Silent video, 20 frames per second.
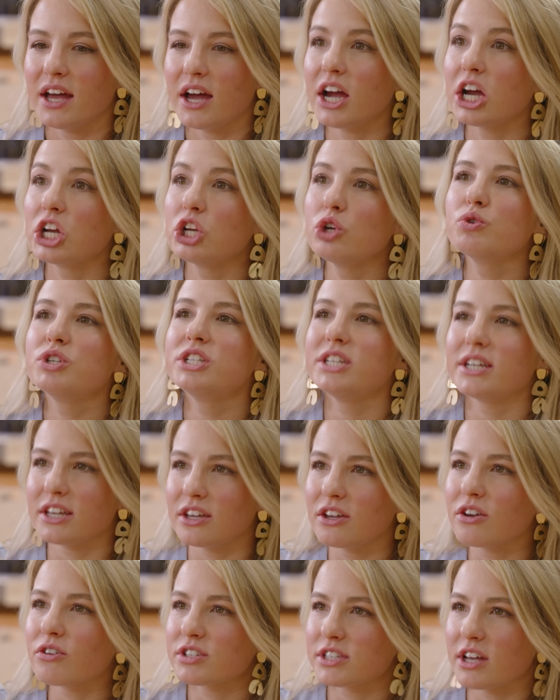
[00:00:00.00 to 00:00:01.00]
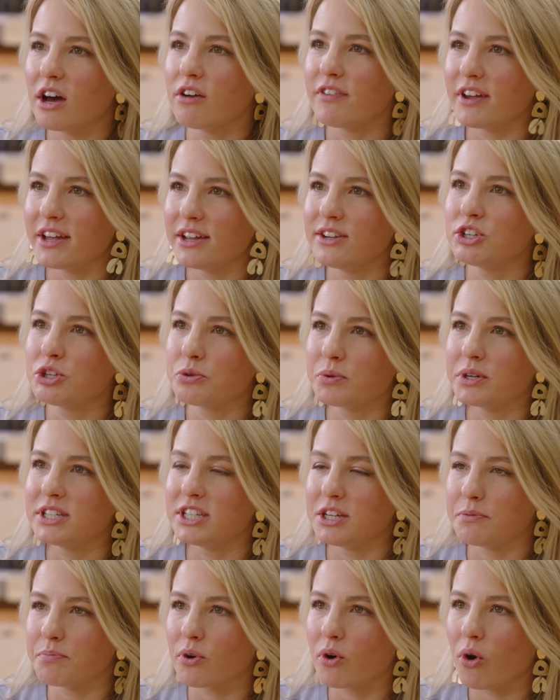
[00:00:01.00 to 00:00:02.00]
are you digging yourself into a
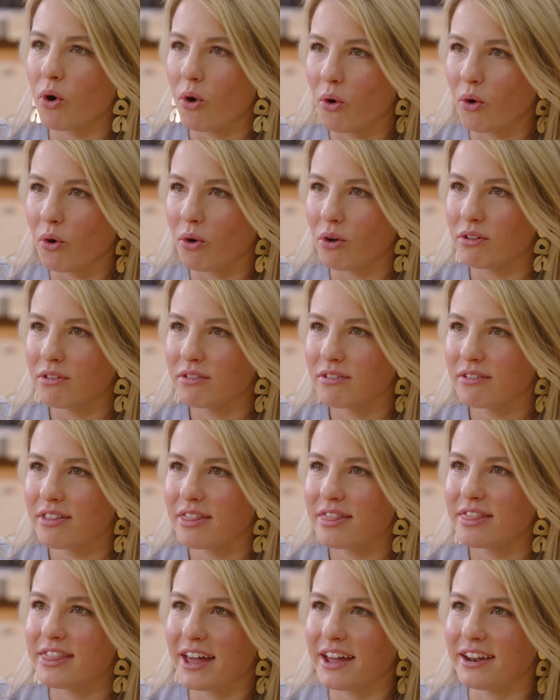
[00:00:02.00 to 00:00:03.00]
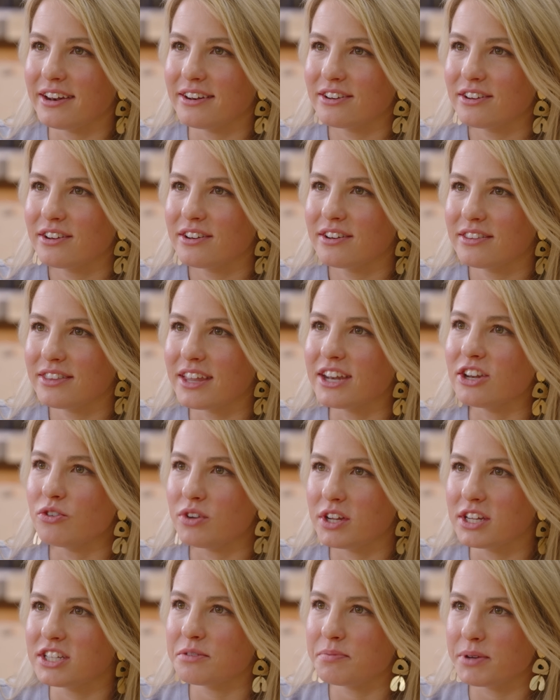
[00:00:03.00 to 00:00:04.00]
deeper hole than than you
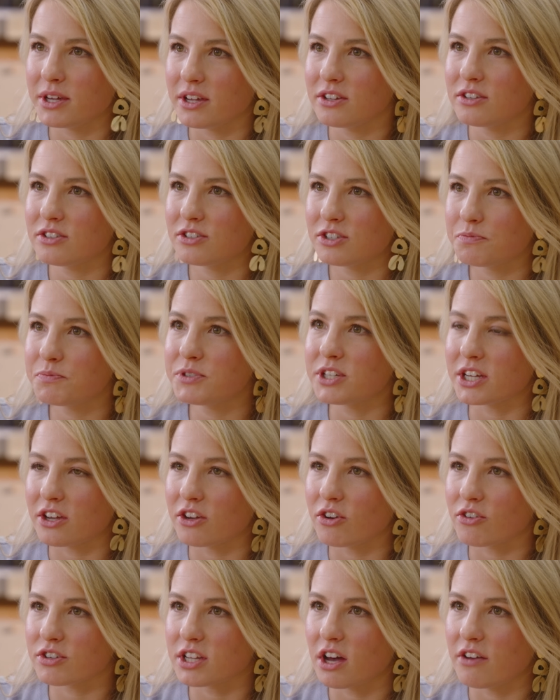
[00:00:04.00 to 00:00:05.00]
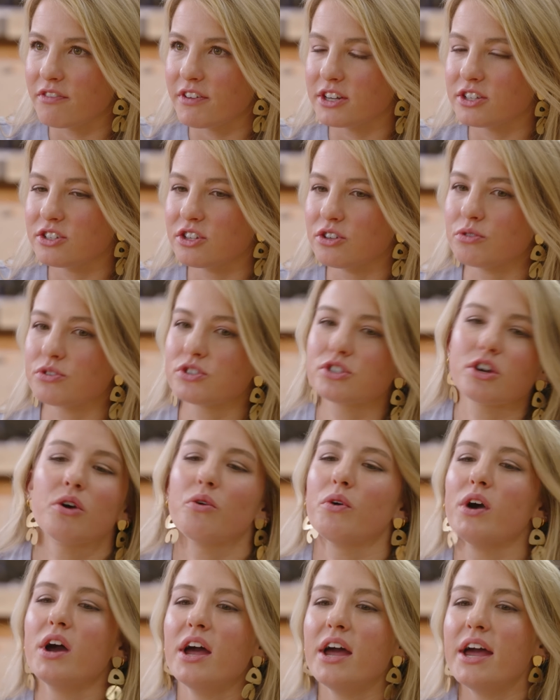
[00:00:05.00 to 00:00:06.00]
need to be digging yourself into.
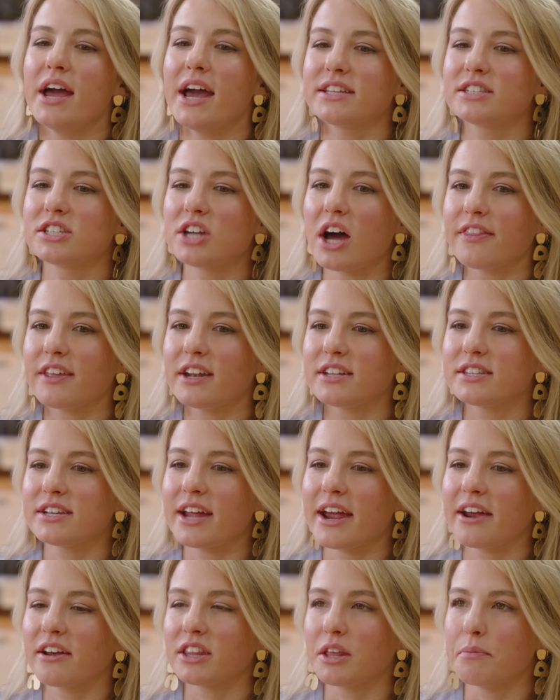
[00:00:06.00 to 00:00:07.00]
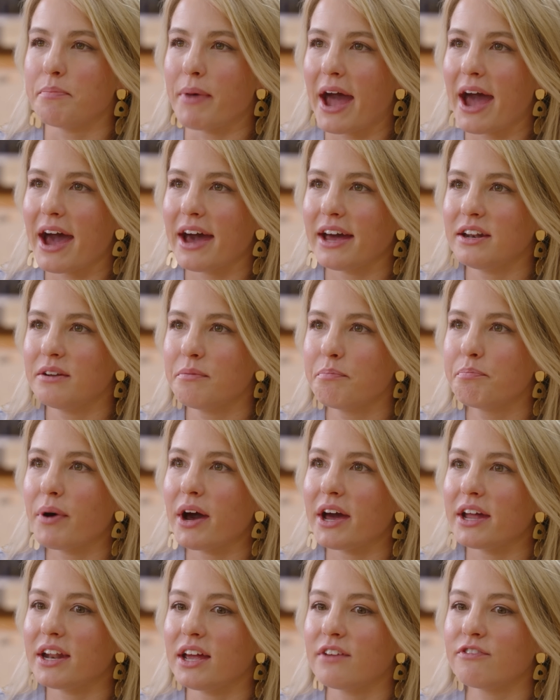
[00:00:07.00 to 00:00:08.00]
So it's not that it's inherently bad,
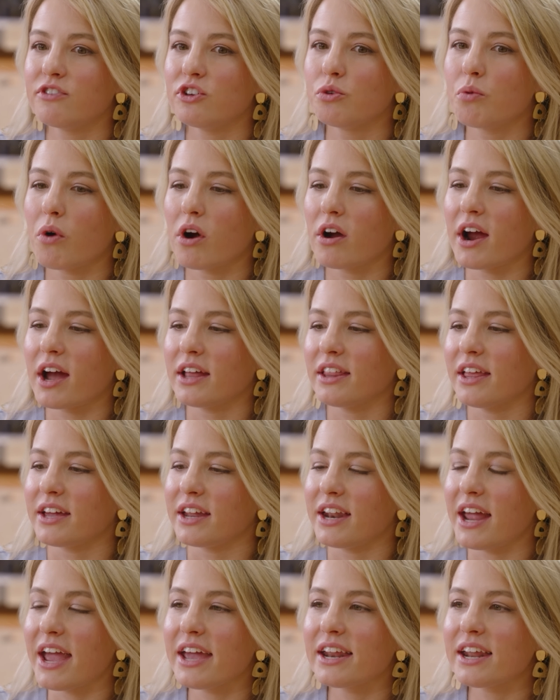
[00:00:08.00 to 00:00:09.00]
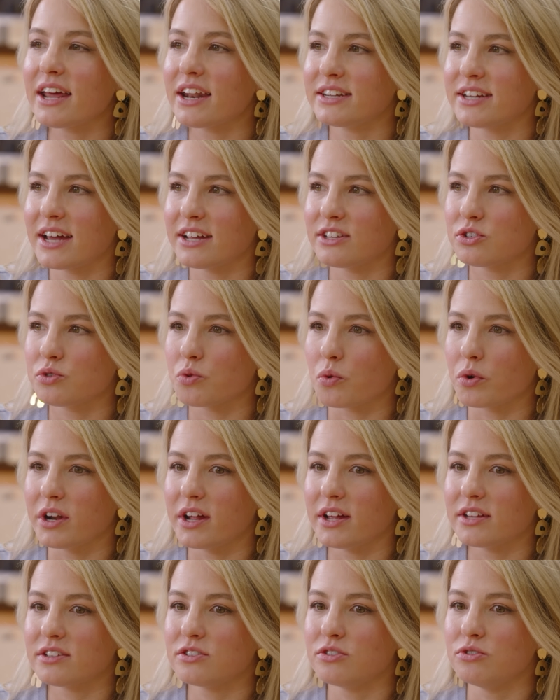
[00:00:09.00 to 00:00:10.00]
but if you are at like an eight out of 10
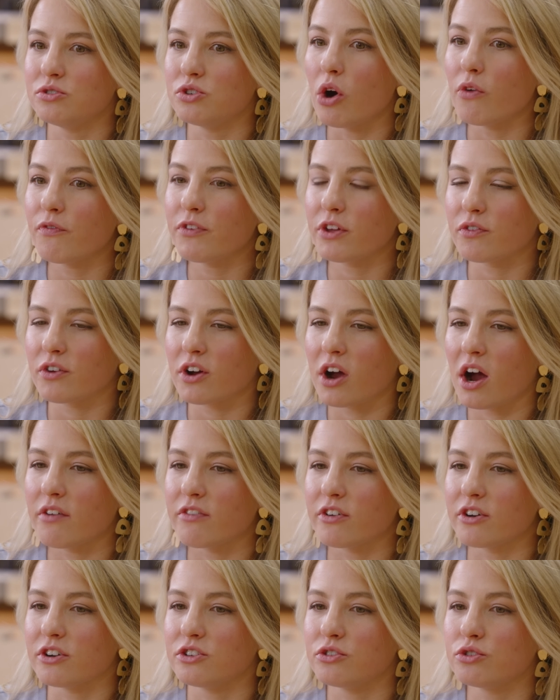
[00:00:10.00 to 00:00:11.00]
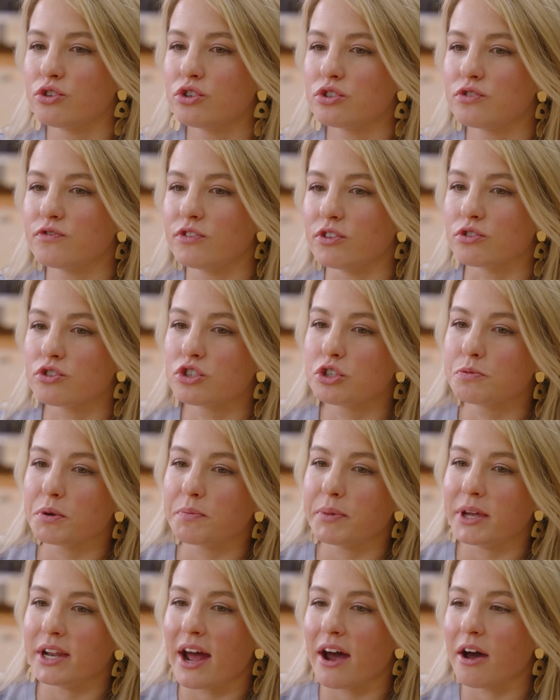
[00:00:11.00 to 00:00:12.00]
soreness, you don't feel recovered, you feel super
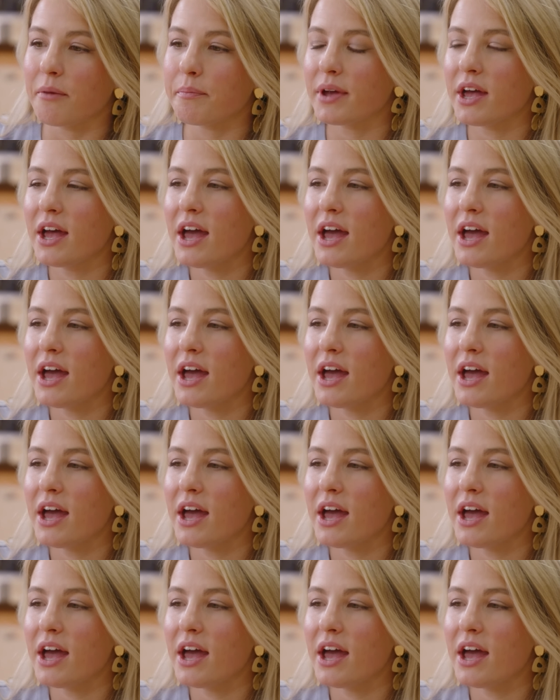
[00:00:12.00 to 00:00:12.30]
beat up.